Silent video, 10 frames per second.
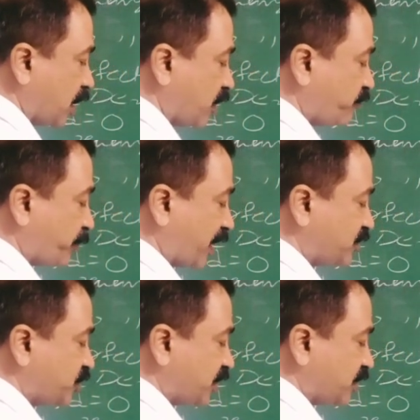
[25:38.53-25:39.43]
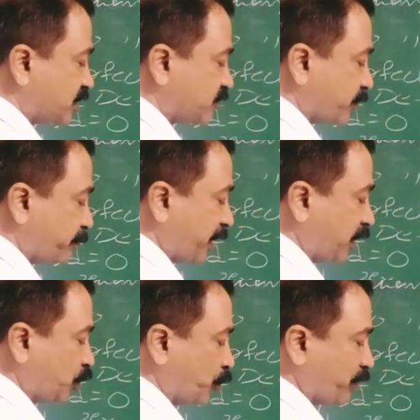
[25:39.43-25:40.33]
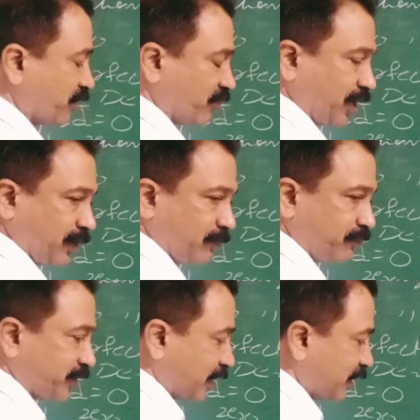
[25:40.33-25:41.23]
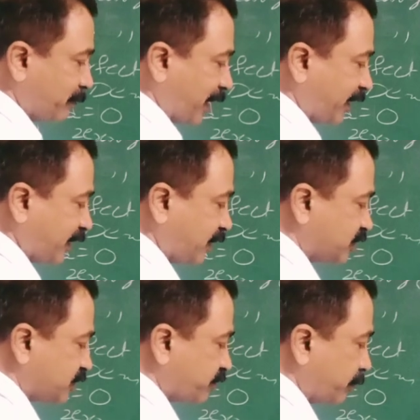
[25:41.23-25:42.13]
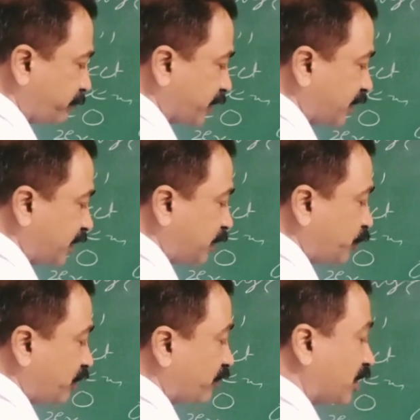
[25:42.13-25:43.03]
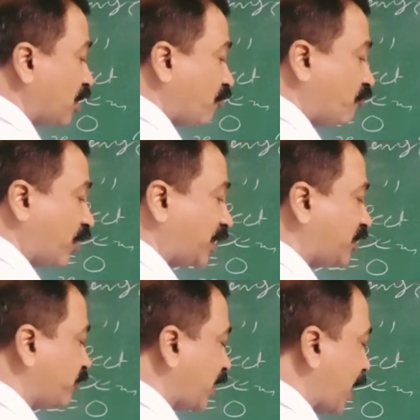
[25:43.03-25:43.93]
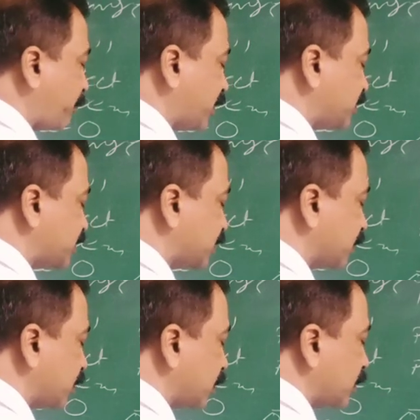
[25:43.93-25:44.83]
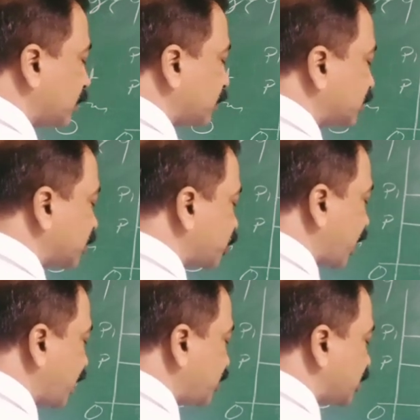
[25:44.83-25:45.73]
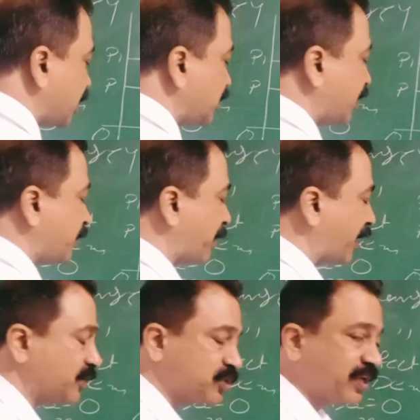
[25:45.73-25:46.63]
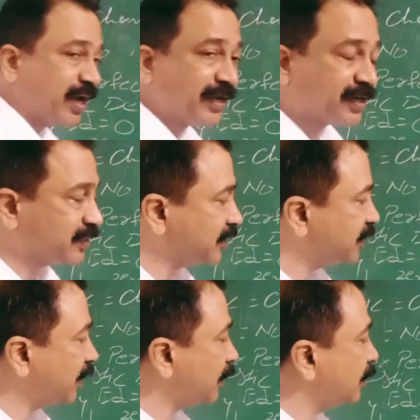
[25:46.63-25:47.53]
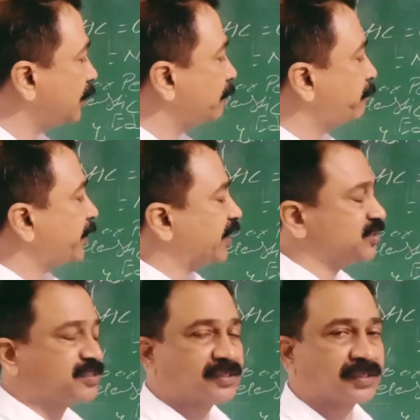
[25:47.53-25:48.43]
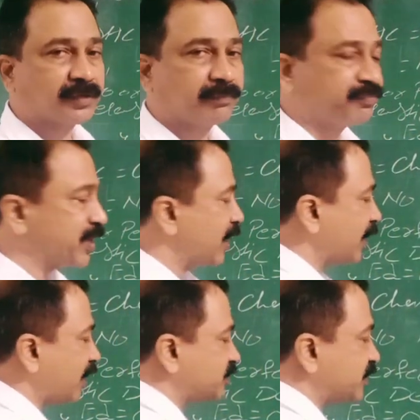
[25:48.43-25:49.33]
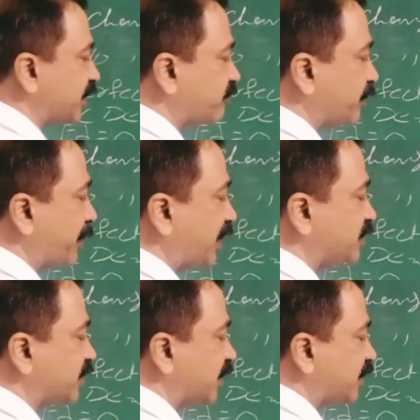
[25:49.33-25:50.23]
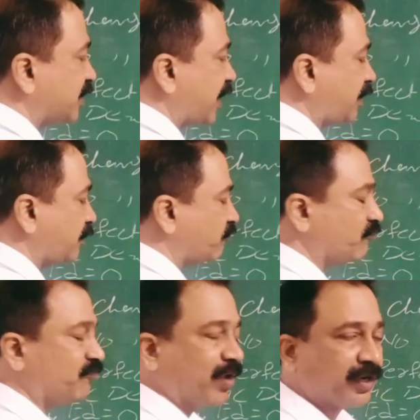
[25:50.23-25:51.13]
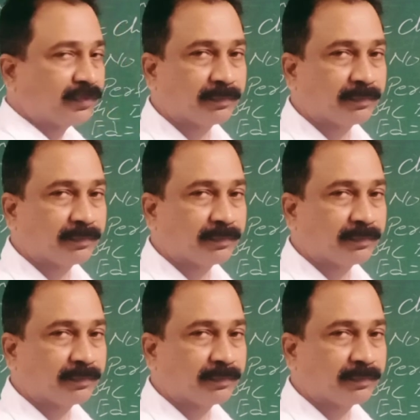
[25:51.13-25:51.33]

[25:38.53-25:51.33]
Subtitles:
If price decreases from P to P1, demand increases from D to D1. Whatever happens, the change in the demand is greater than the price. Elasticity of demand is greater than 1.